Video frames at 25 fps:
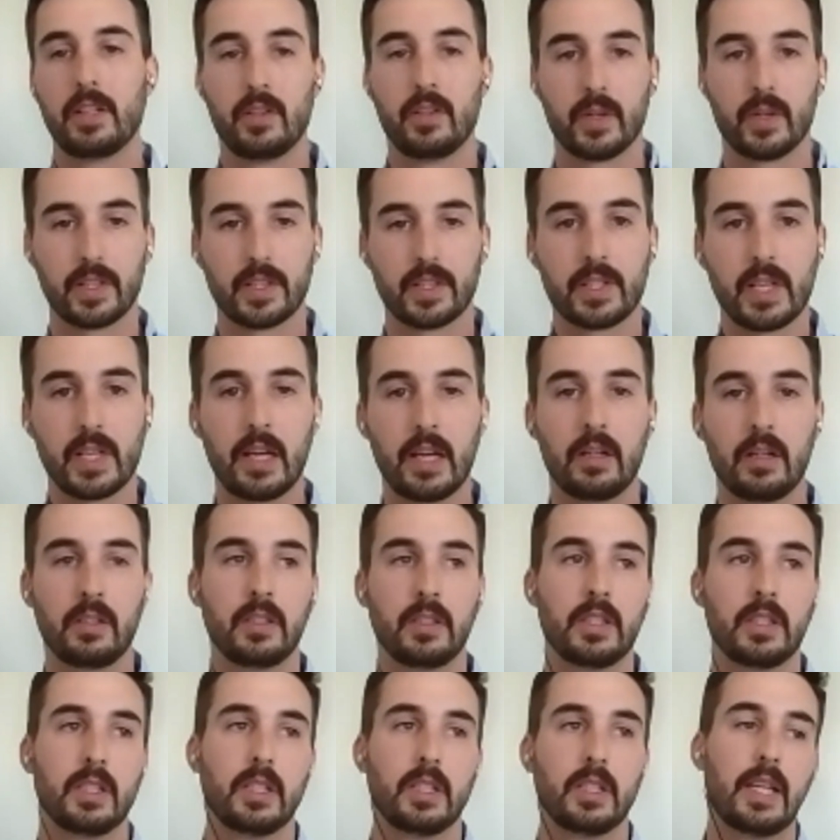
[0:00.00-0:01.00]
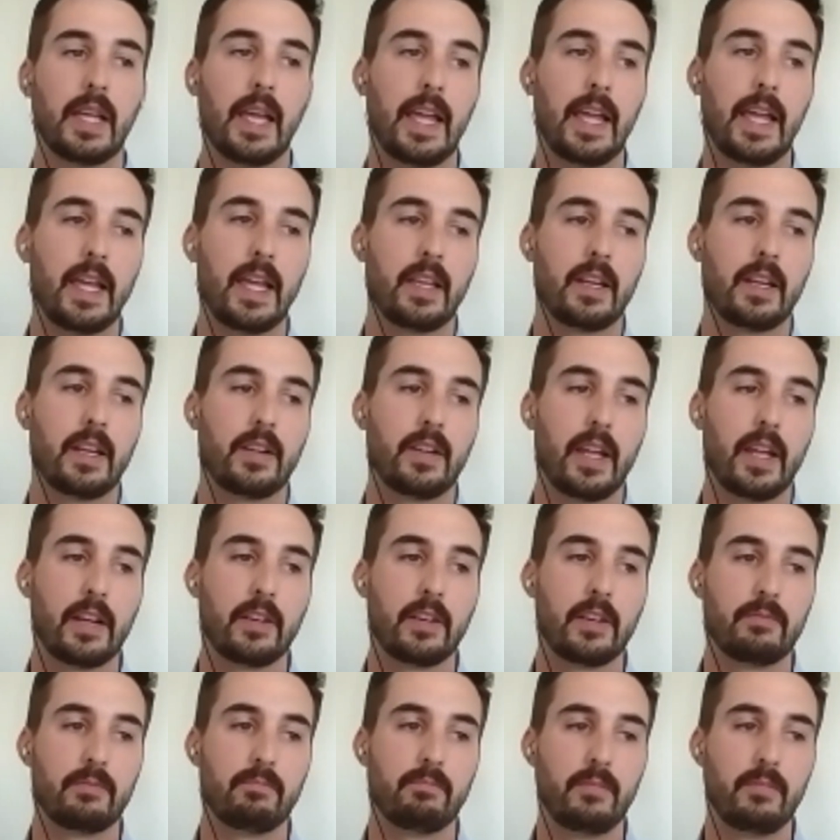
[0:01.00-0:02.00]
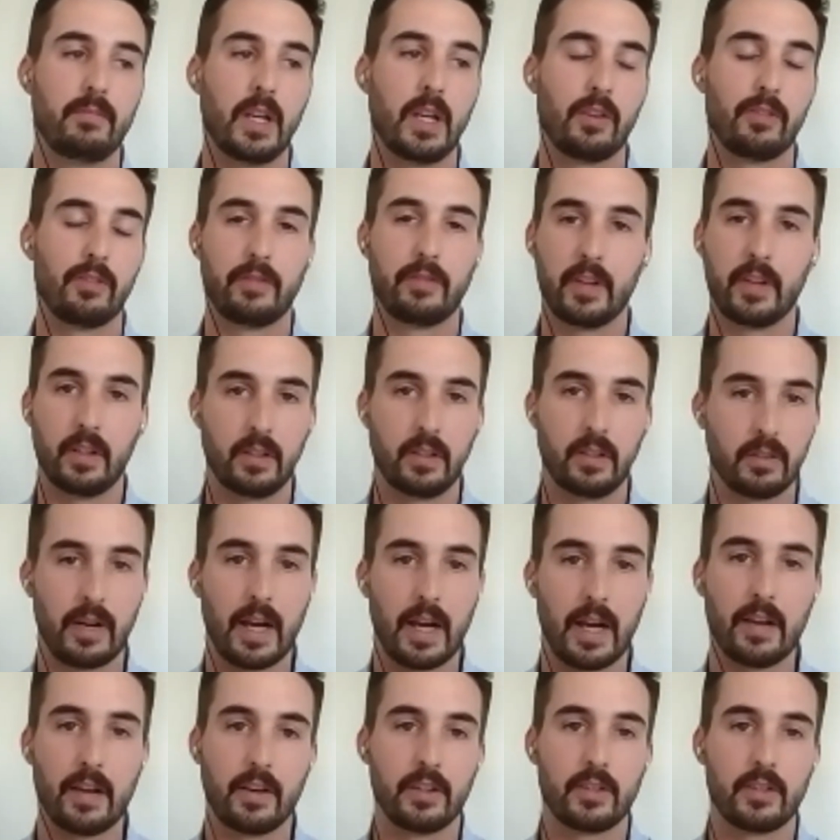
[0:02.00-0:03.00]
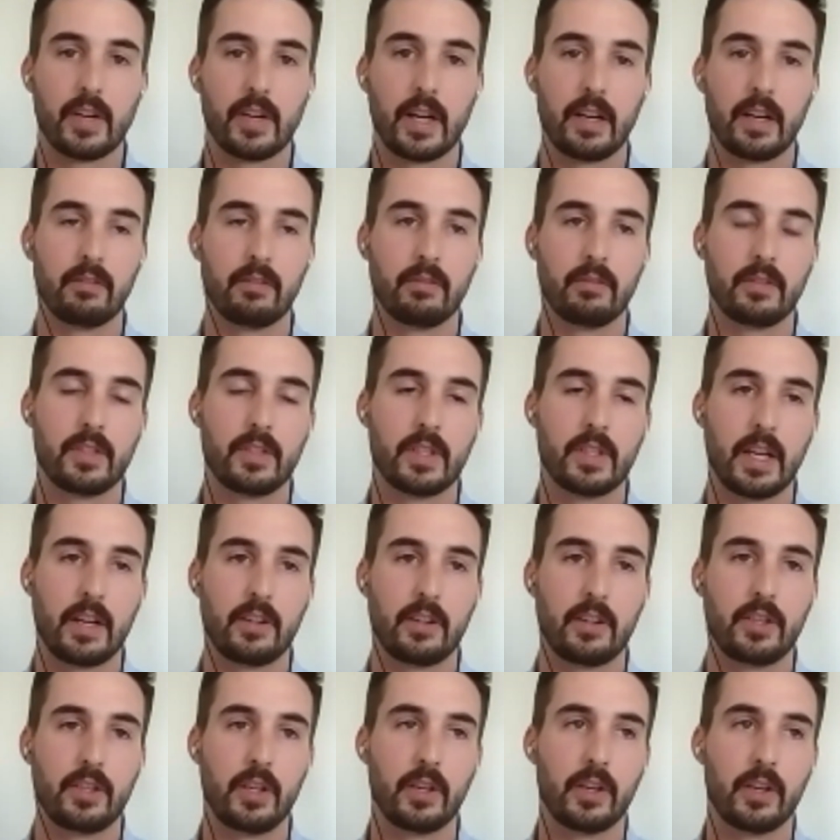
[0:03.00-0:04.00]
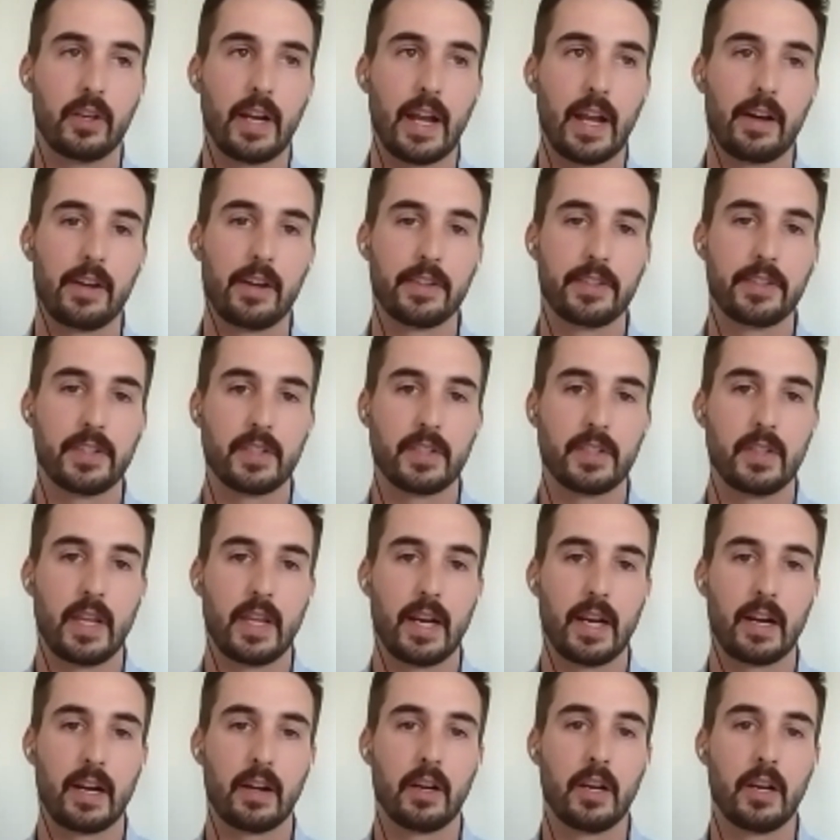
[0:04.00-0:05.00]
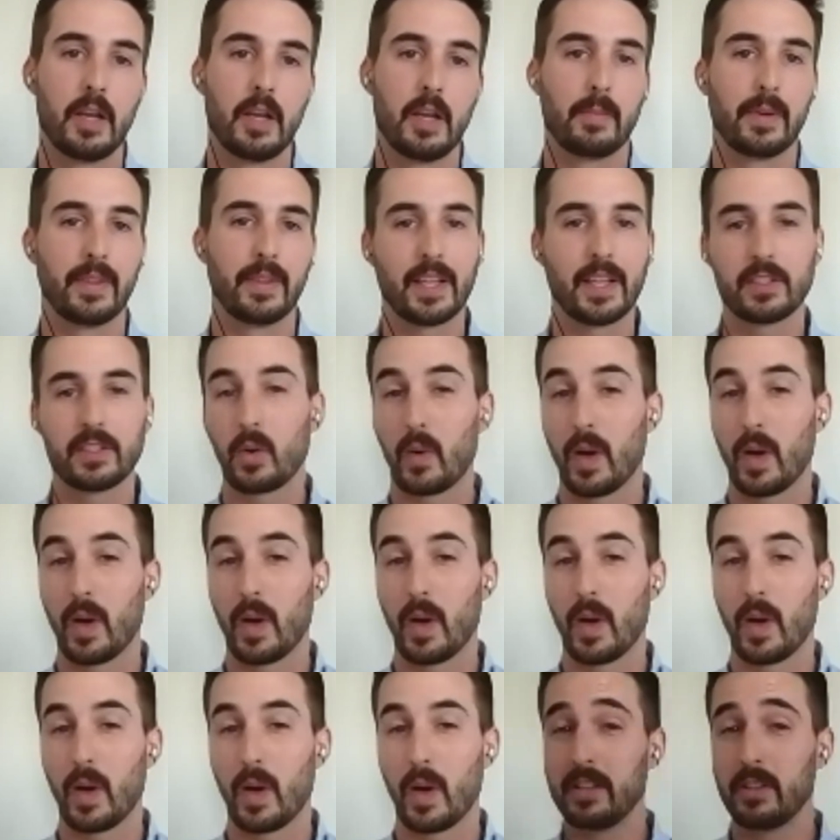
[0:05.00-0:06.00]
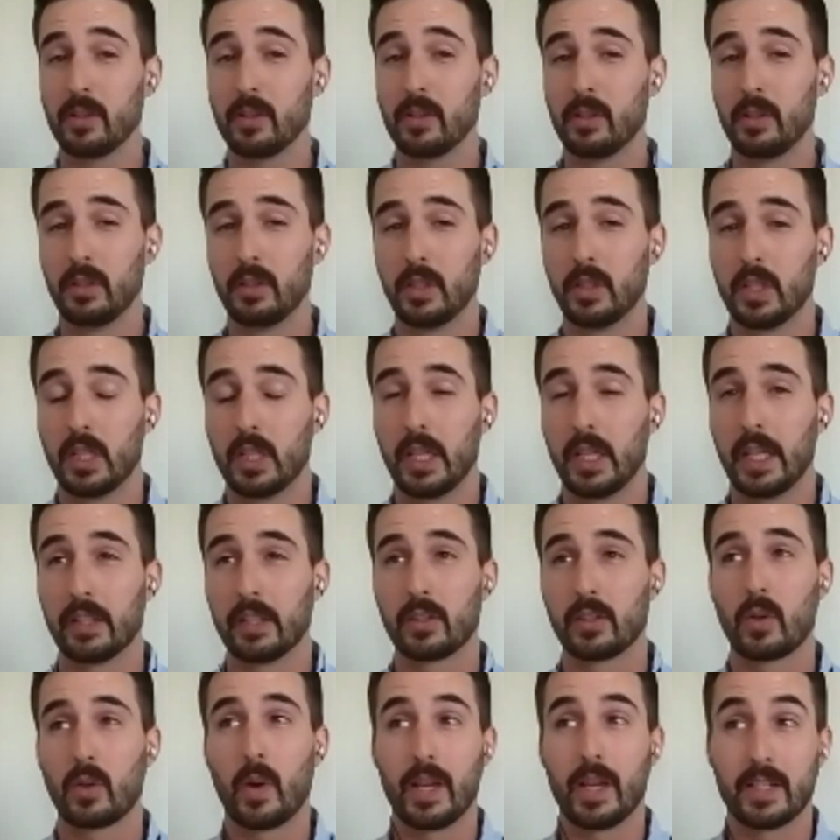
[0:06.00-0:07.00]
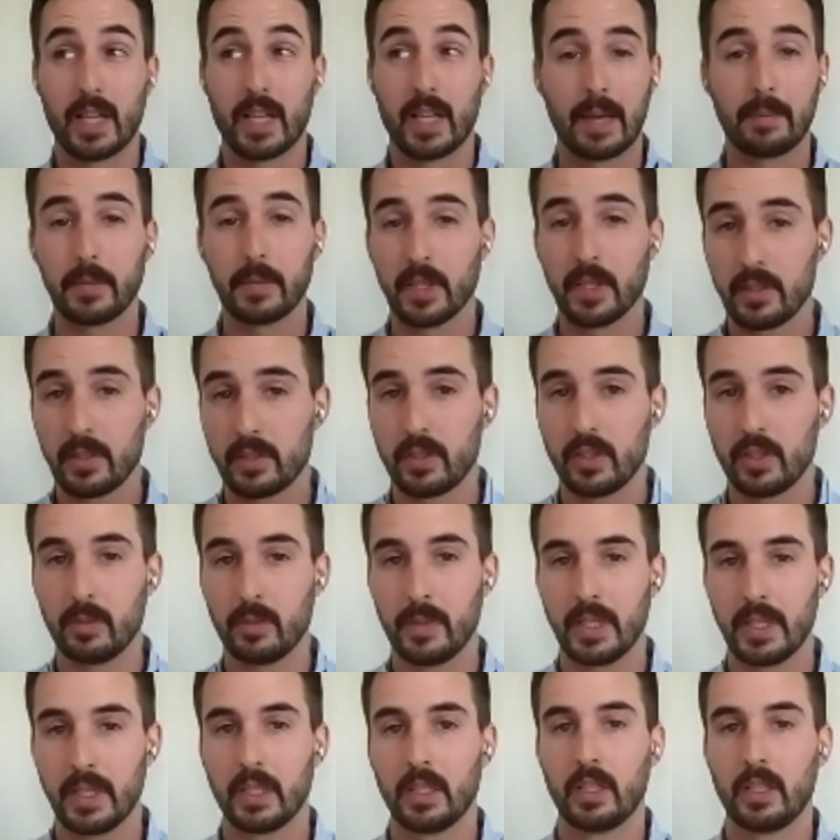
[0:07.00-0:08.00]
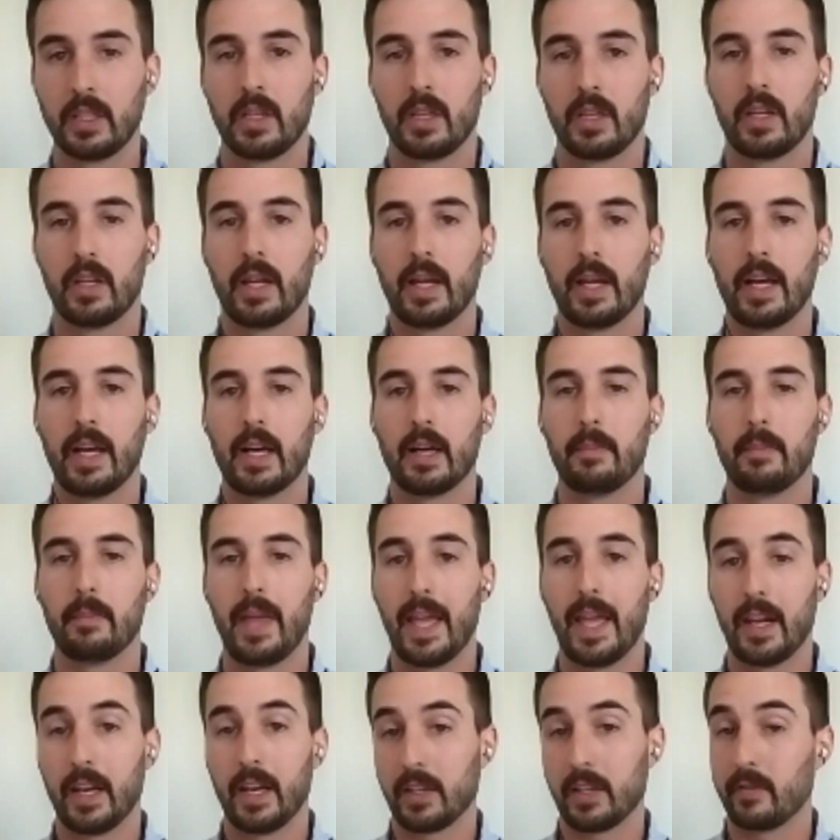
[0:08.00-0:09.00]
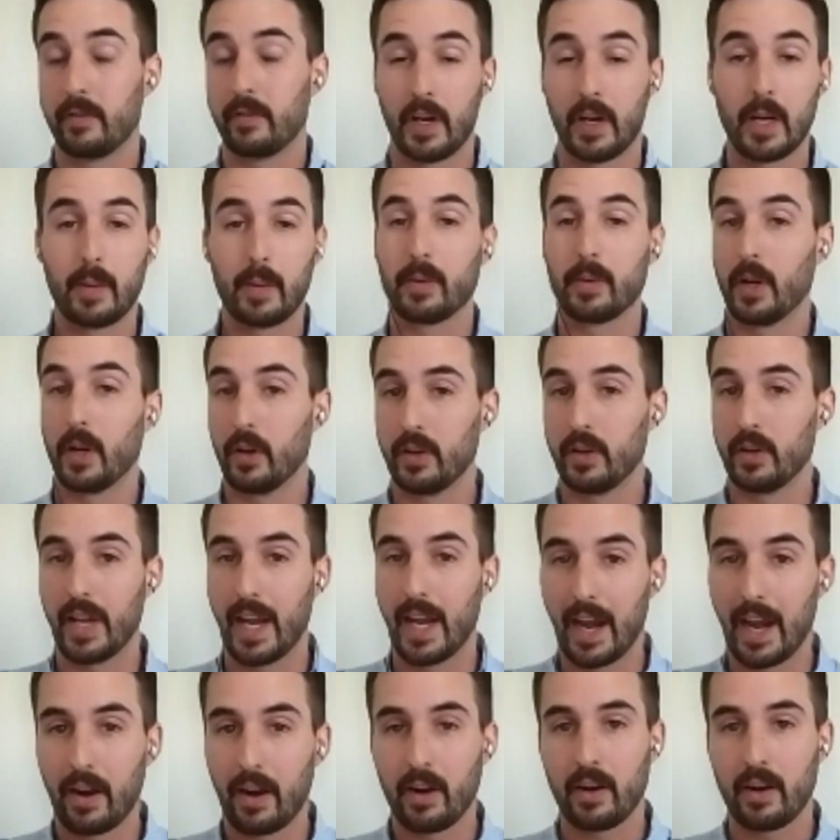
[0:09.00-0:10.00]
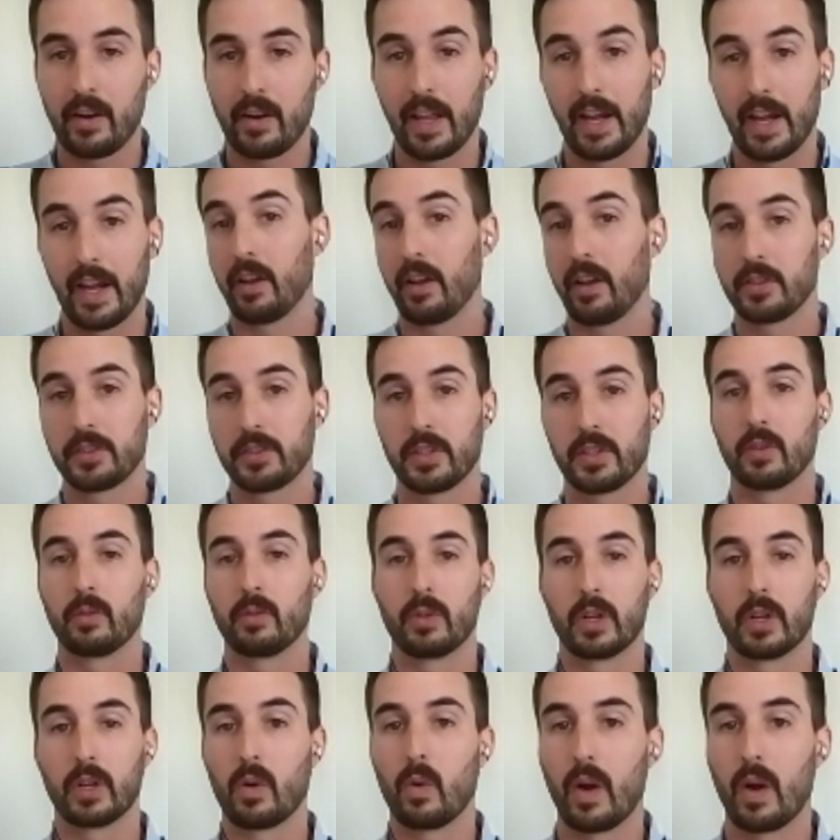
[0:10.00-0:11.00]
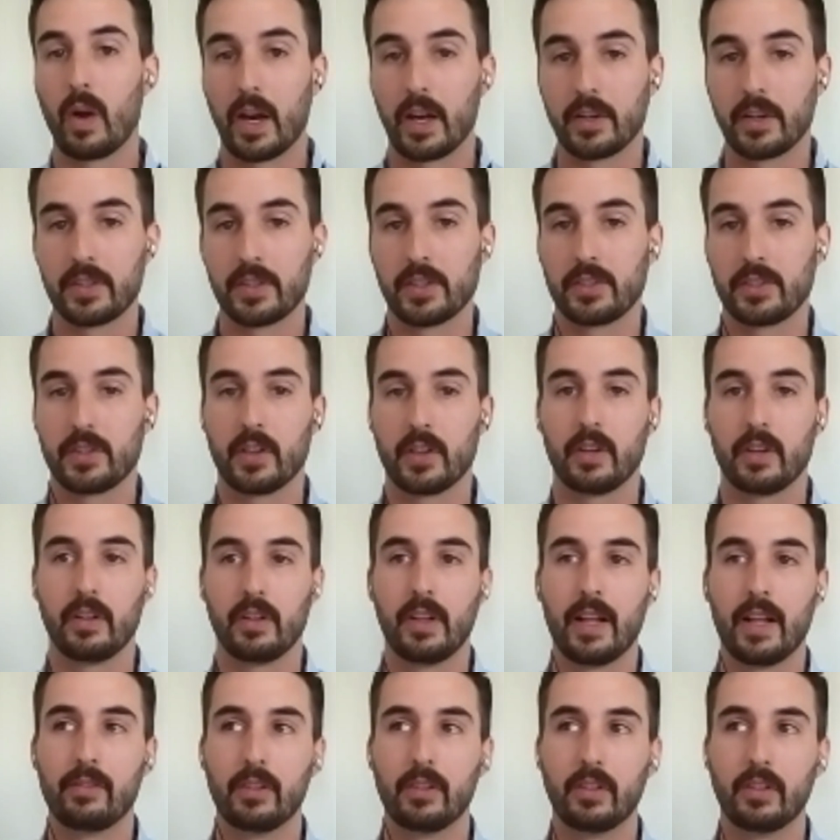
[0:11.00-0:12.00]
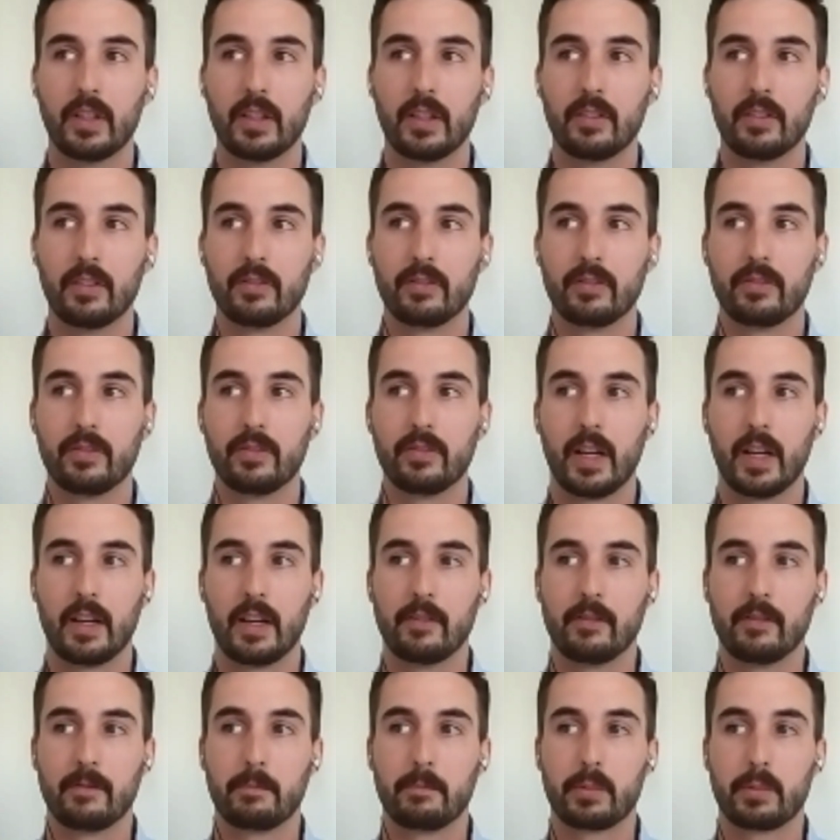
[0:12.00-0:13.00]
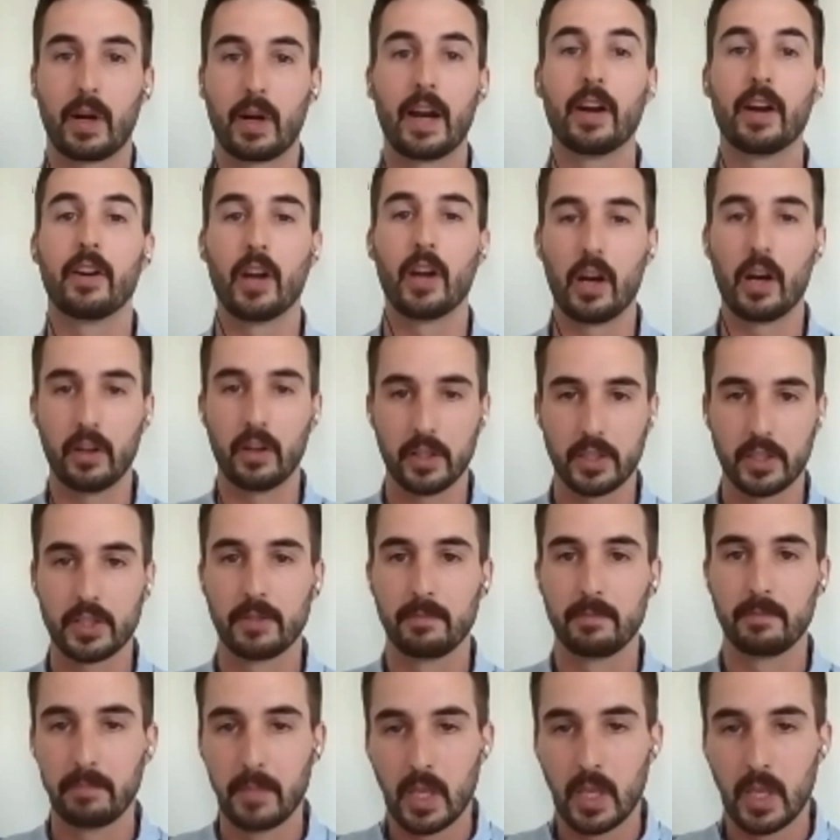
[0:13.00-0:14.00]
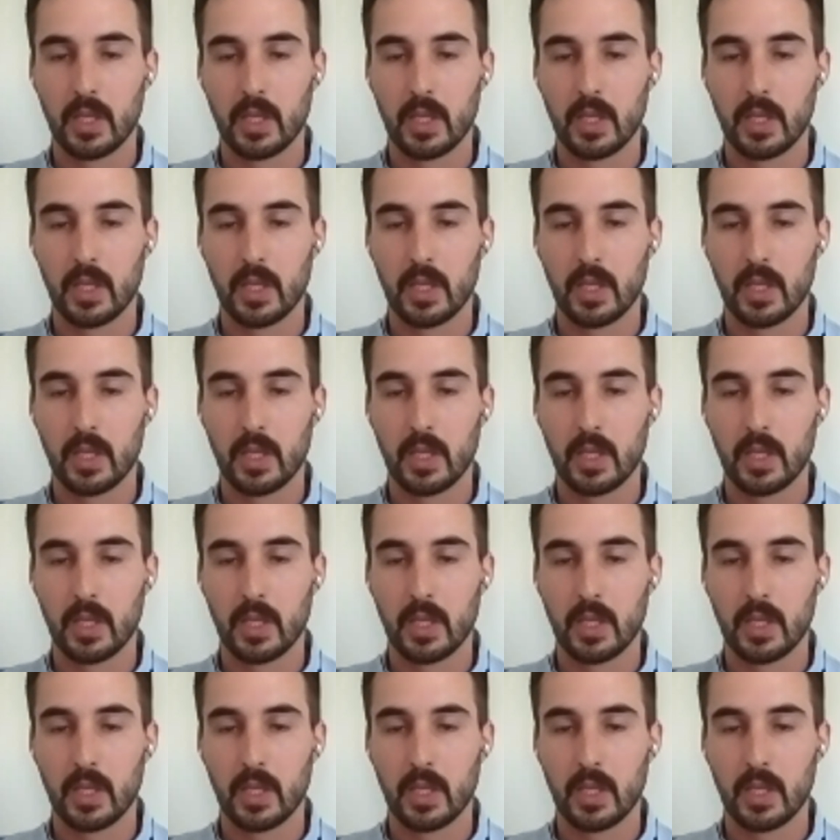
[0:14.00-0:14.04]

Excel, and fiddle around and try to do your analysis there. But that's quite manual. It's quite time consuming, and it's very prone to error. And it also requires a certain level of prior knowledge.